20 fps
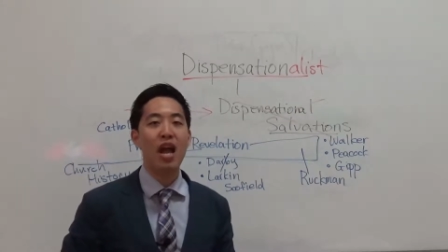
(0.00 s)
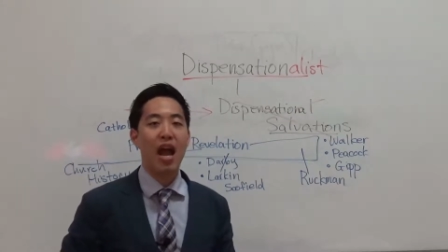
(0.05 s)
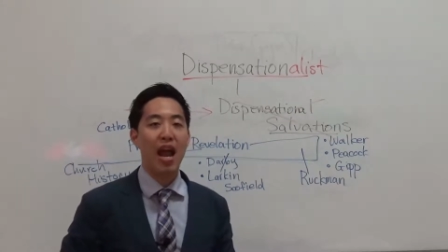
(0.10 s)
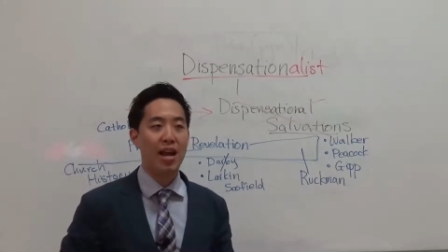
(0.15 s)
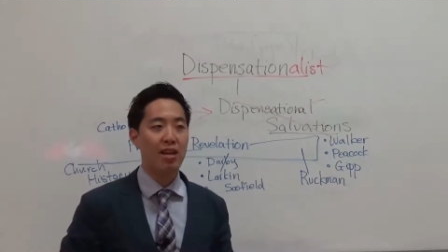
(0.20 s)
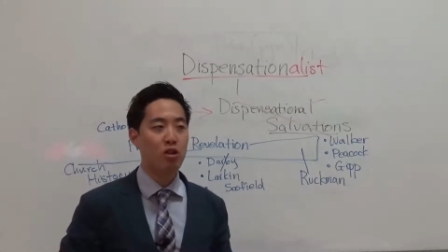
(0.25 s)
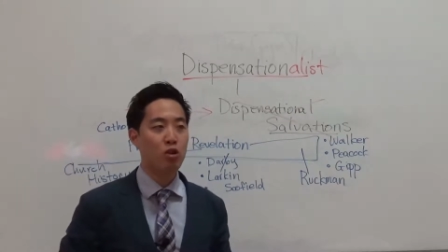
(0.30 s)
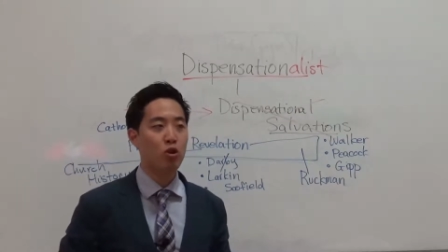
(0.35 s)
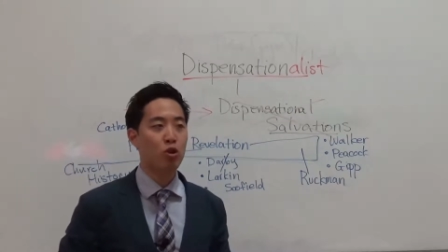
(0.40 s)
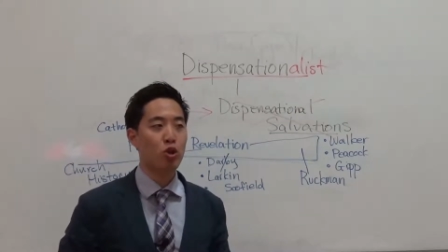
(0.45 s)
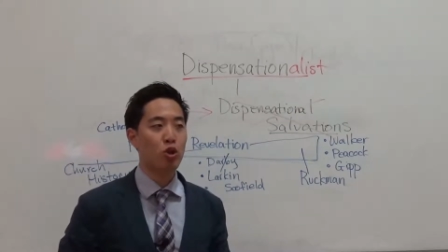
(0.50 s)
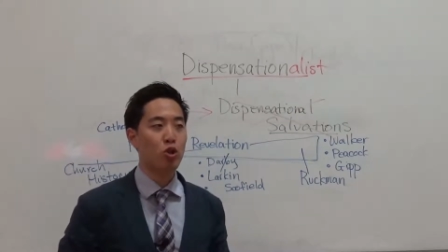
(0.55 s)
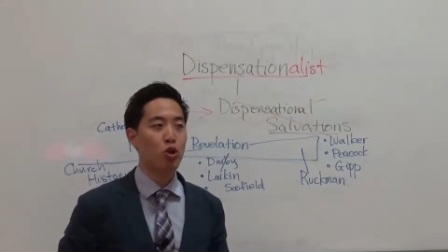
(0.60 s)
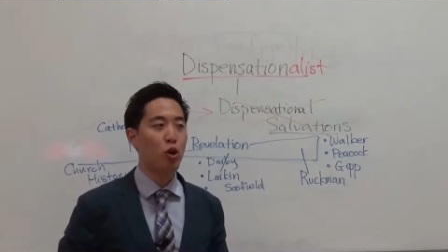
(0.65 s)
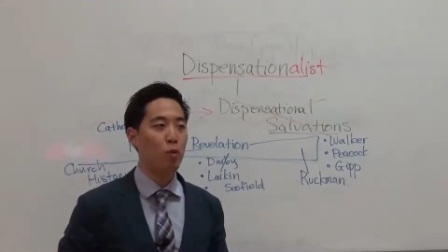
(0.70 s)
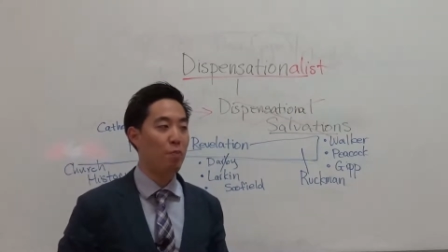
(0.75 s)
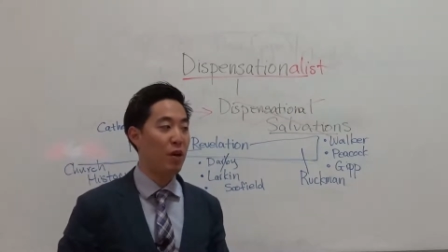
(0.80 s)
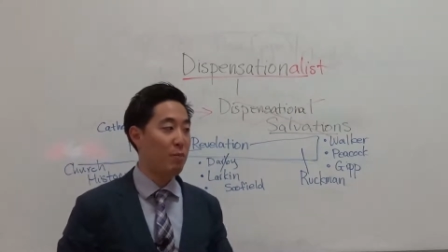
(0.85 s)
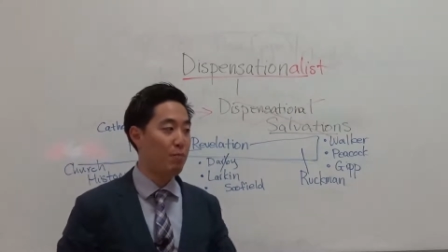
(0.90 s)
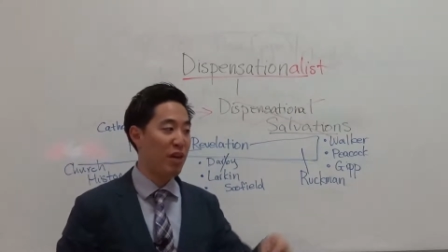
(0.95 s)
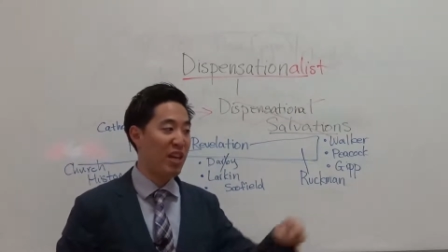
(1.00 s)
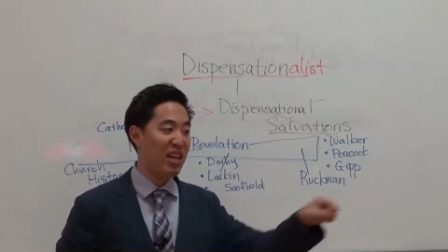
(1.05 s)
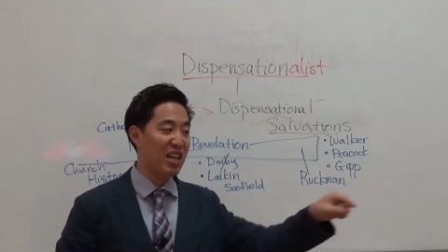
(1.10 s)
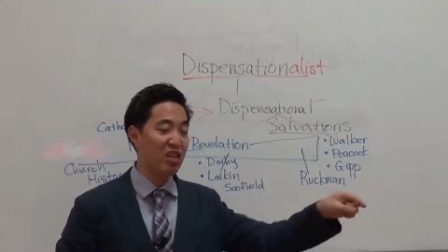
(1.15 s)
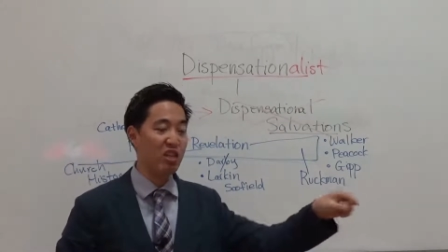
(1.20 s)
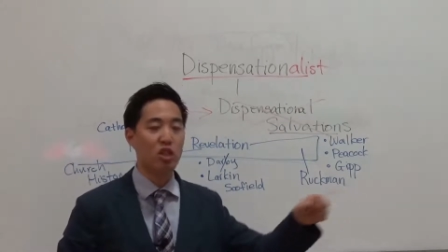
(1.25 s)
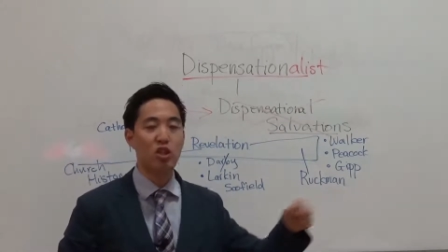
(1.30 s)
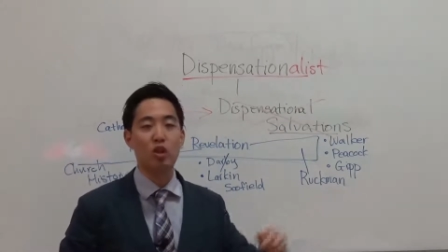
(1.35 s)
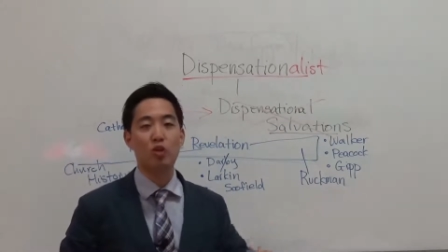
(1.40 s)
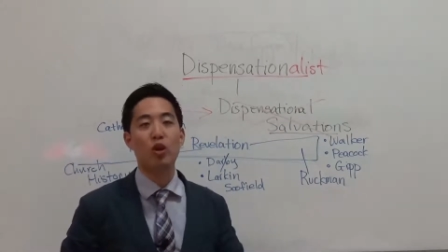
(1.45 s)
and you're stupid
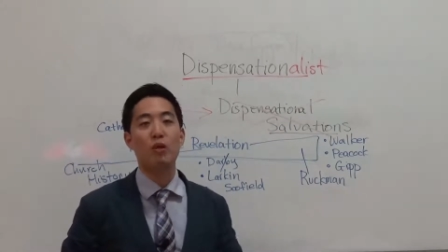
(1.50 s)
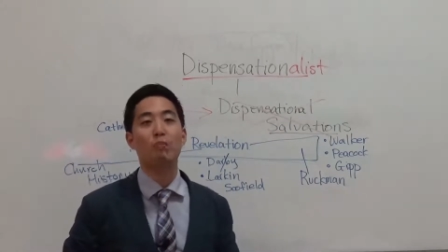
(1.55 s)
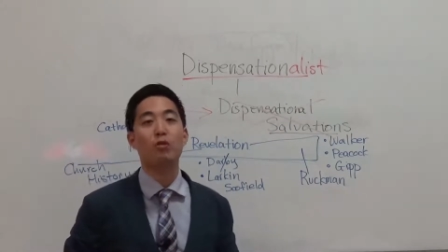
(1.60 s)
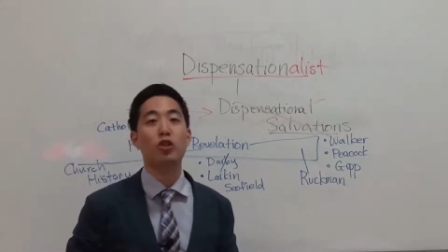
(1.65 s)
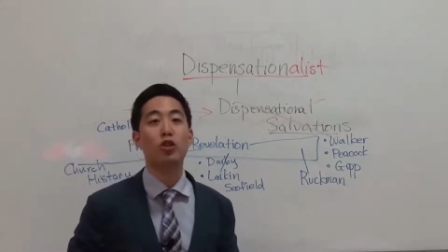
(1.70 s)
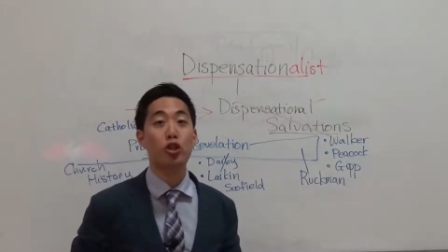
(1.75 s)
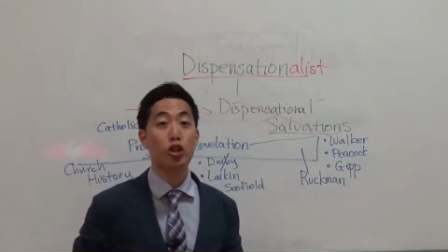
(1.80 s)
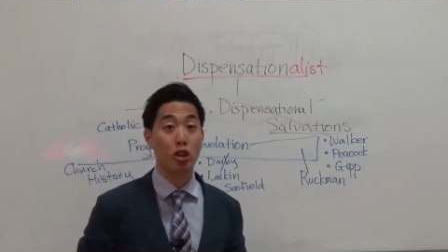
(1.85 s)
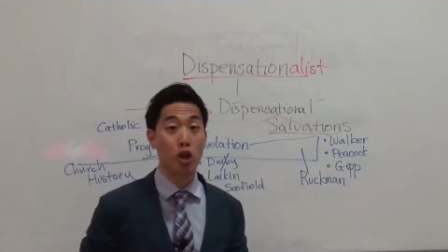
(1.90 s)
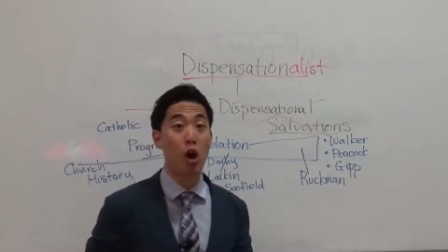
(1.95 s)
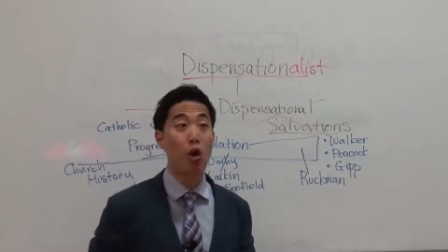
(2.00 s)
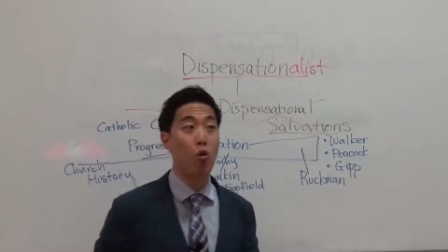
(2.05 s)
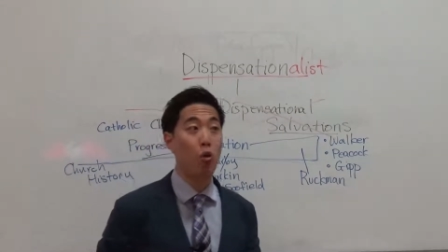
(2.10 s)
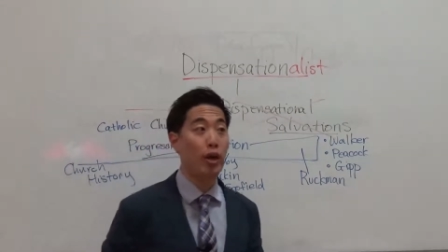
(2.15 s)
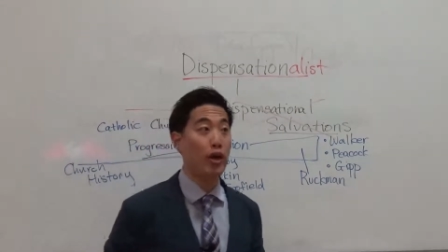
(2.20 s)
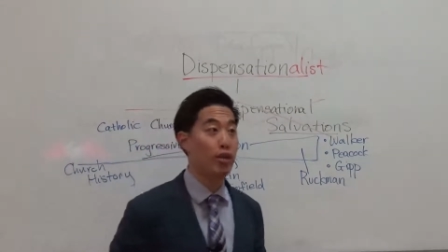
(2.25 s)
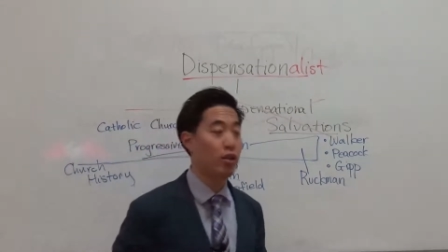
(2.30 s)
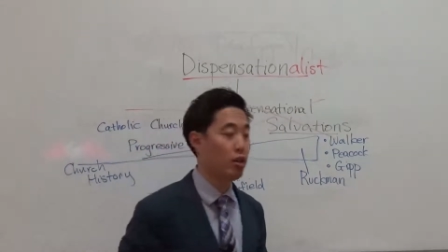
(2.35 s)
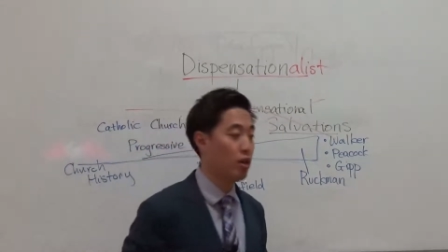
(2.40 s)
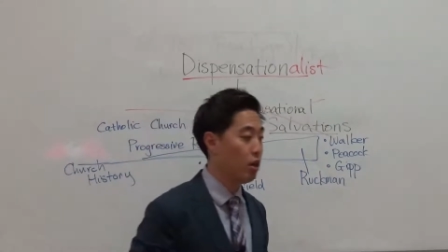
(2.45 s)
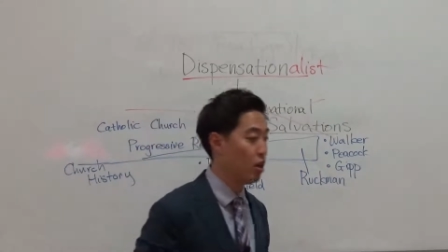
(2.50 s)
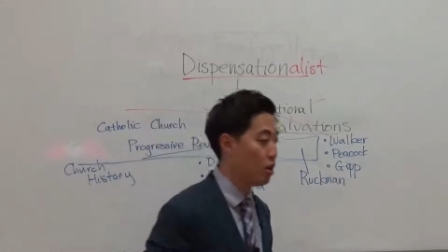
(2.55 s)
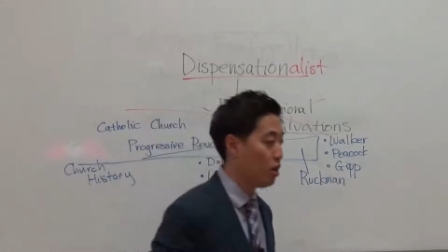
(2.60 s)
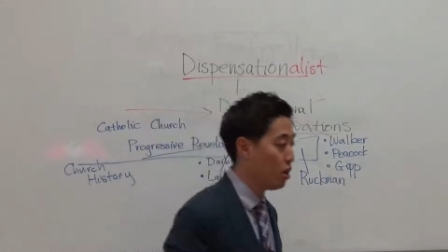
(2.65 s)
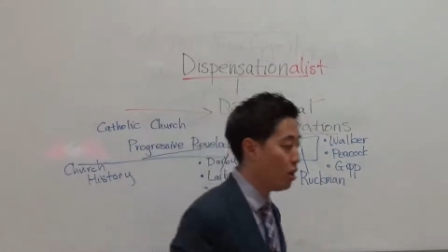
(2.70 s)
because the scriptures show it. That's